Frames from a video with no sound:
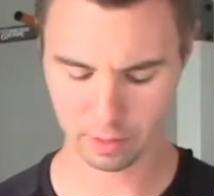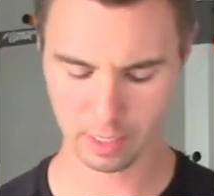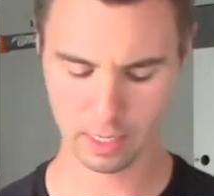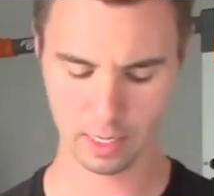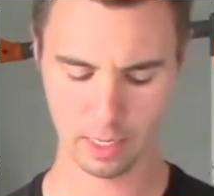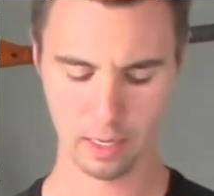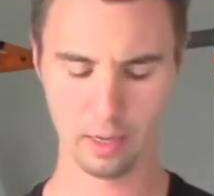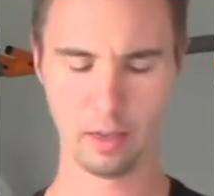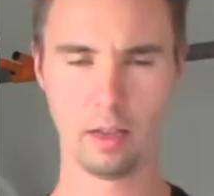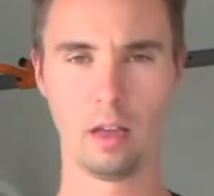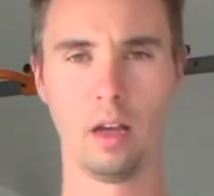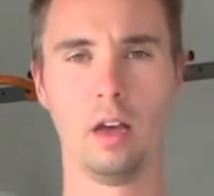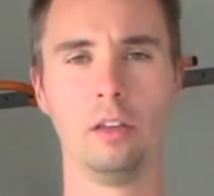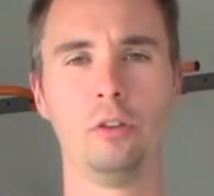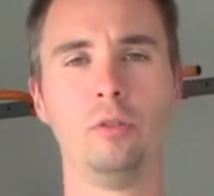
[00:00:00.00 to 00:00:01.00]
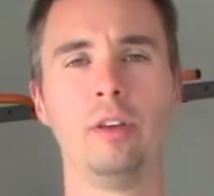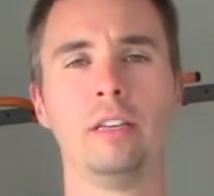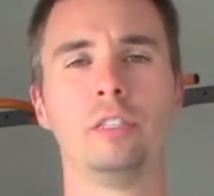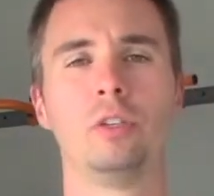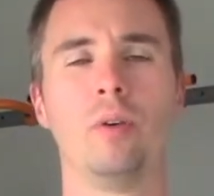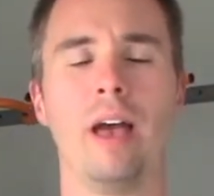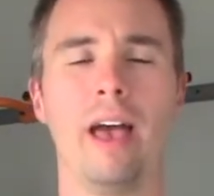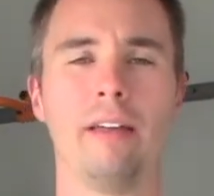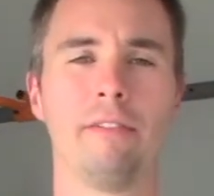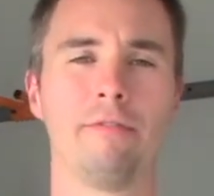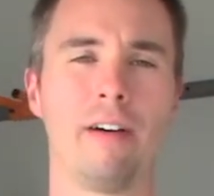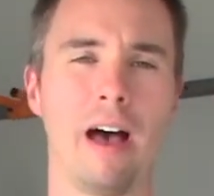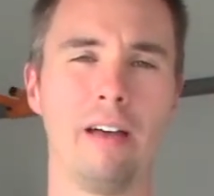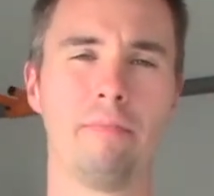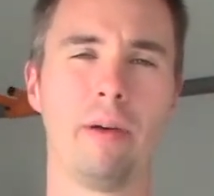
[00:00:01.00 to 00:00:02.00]
you get to add
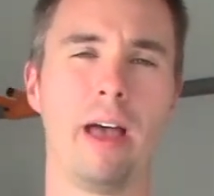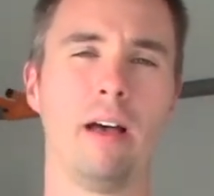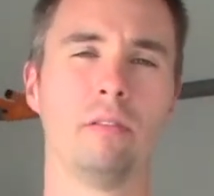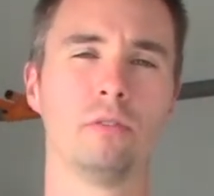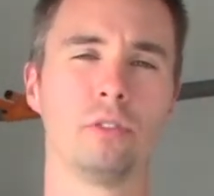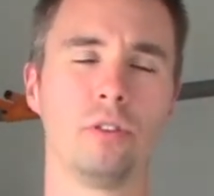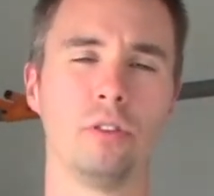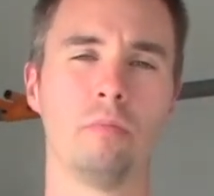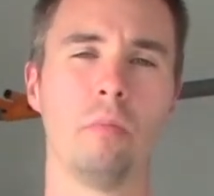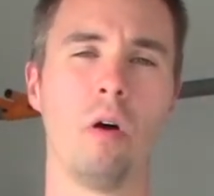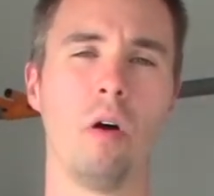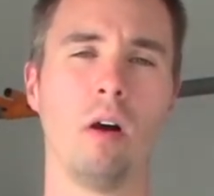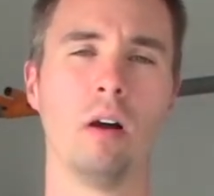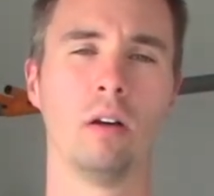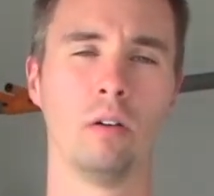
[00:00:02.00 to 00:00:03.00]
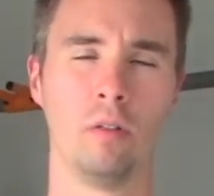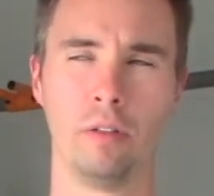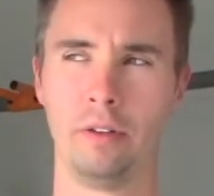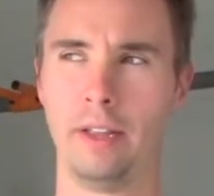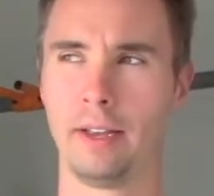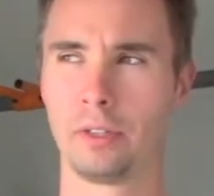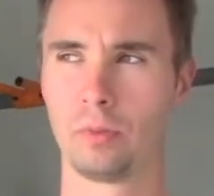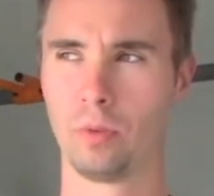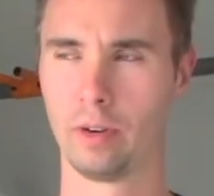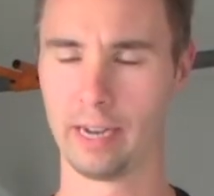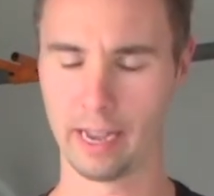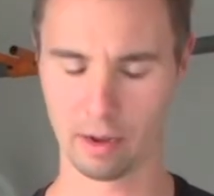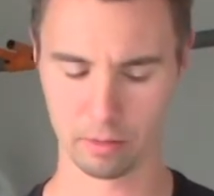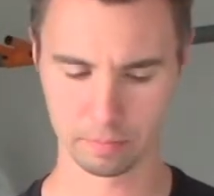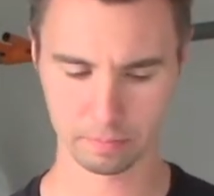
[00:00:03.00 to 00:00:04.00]
5 pounds to the bar on the next workout.